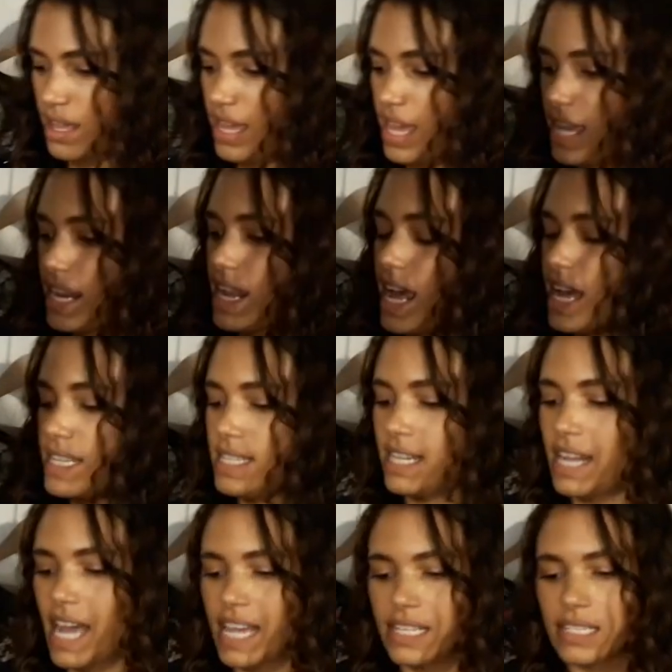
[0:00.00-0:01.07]
And it has a
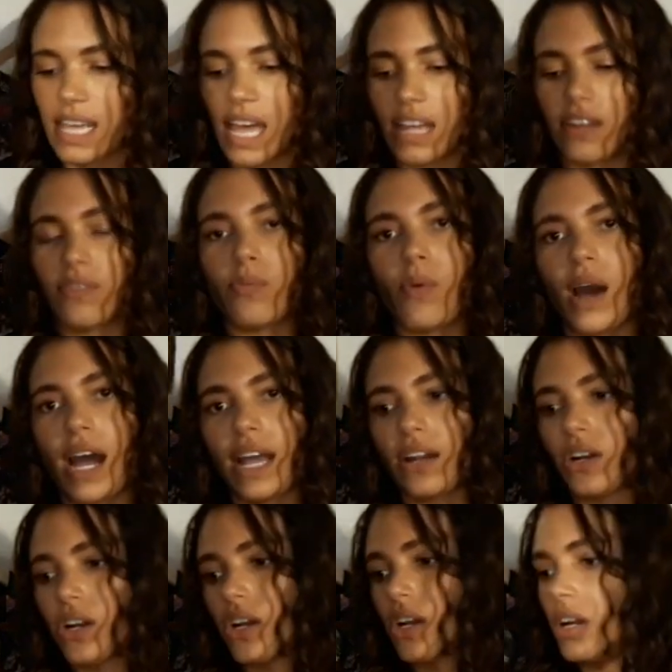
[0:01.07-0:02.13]
nice kind of
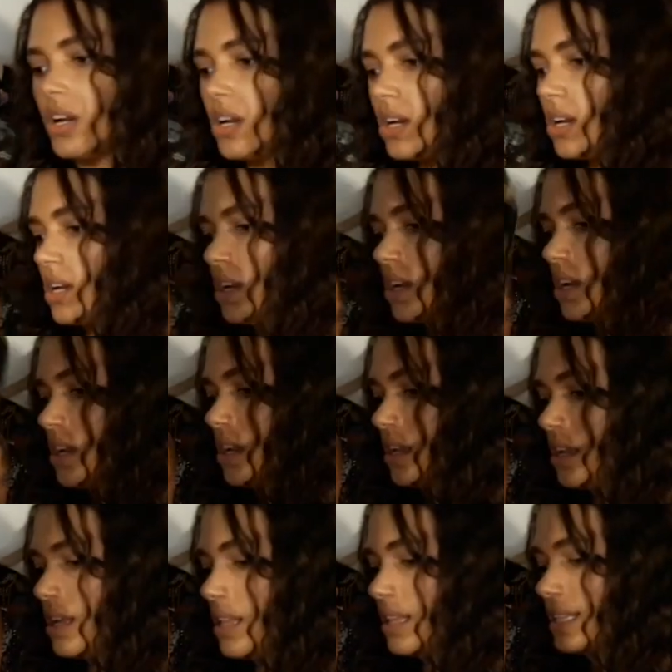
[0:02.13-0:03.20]
wider
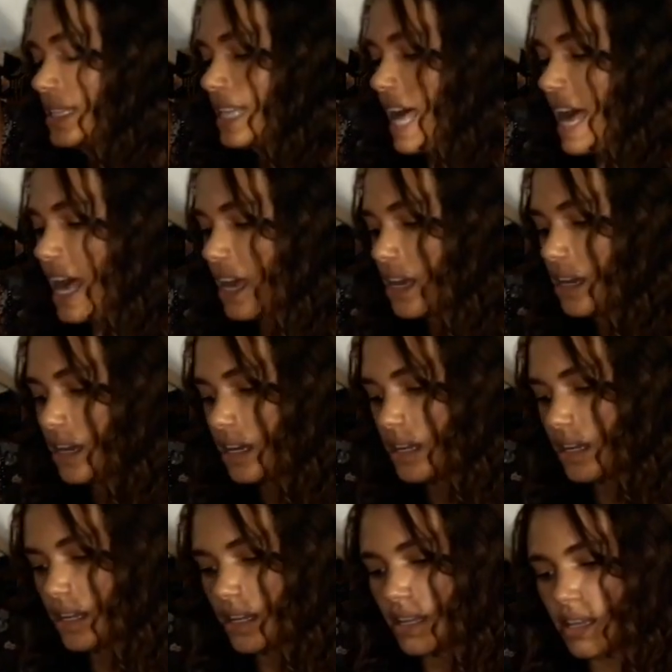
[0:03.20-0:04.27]
leg,
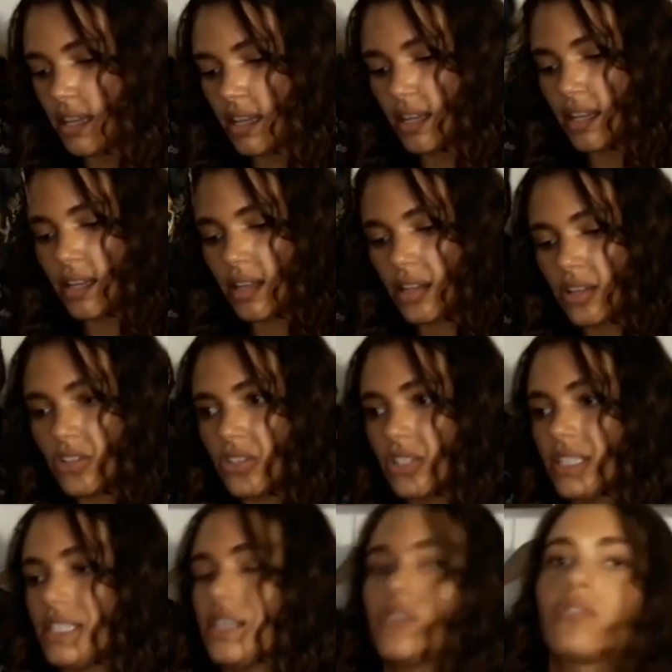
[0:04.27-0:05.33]

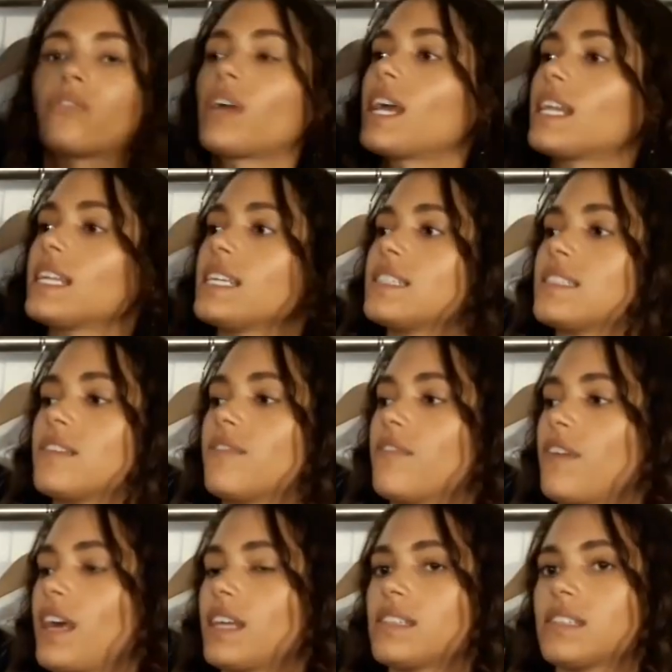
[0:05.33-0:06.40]
just a great easy
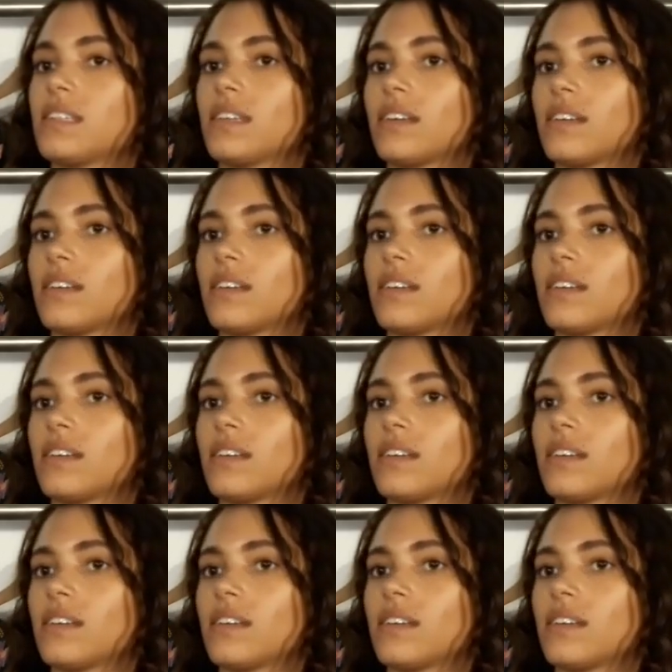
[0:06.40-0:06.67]
fit.